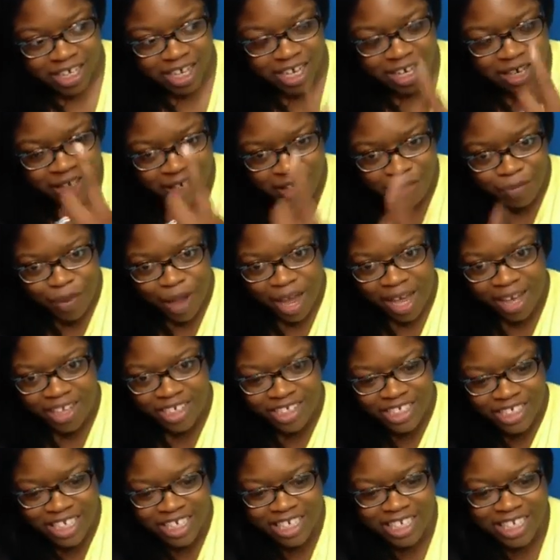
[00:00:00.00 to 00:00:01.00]

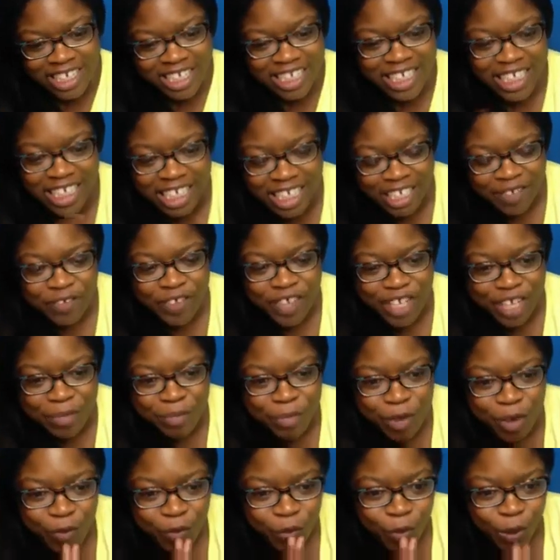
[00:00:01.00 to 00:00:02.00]
unapologetically living in
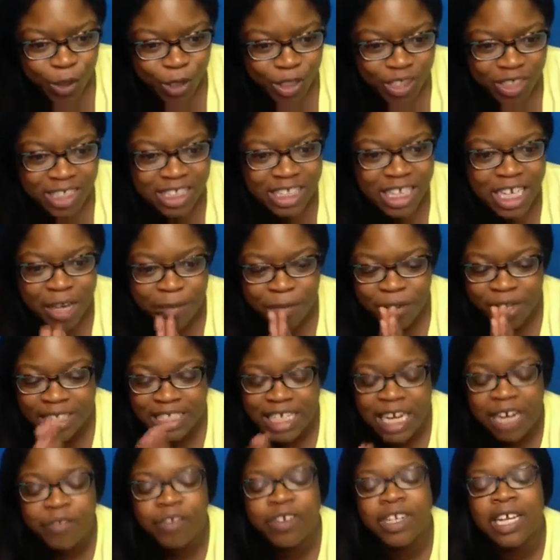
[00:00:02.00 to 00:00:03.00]
both worlds, because
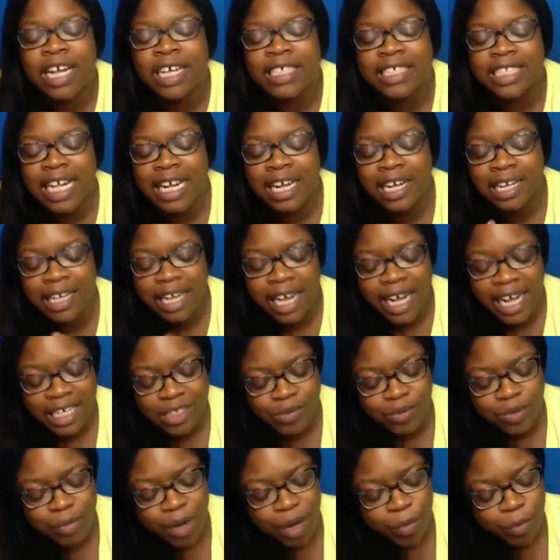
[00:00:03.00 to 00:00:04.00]
I realized that aligned
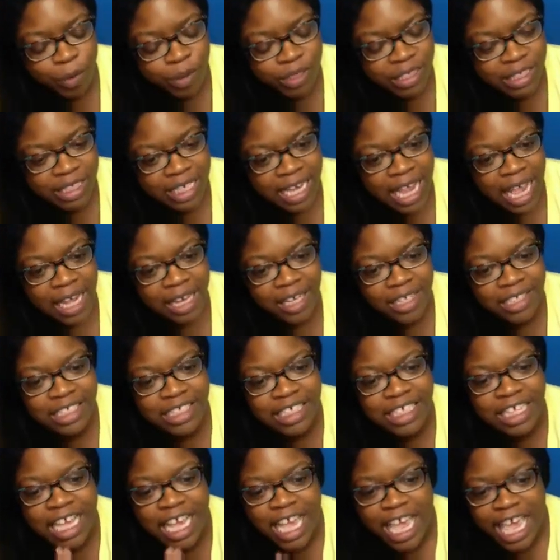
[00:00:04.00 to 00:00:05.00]
with my
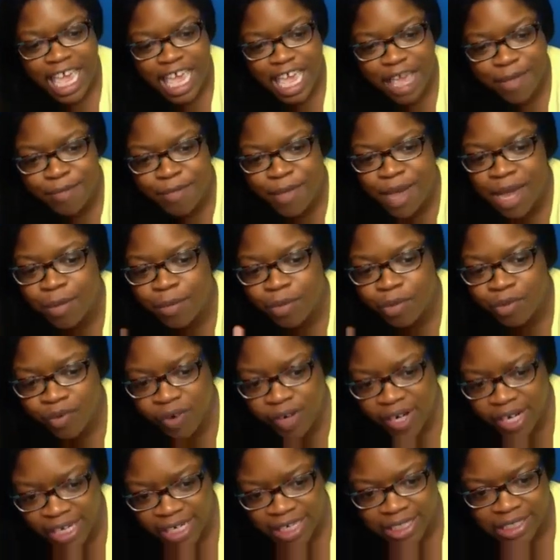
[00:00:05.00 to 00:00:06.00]
personality and my
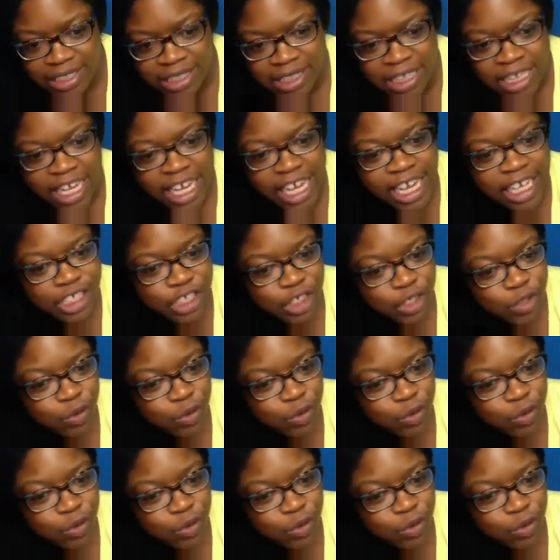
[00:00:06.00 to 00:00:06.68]
brands. And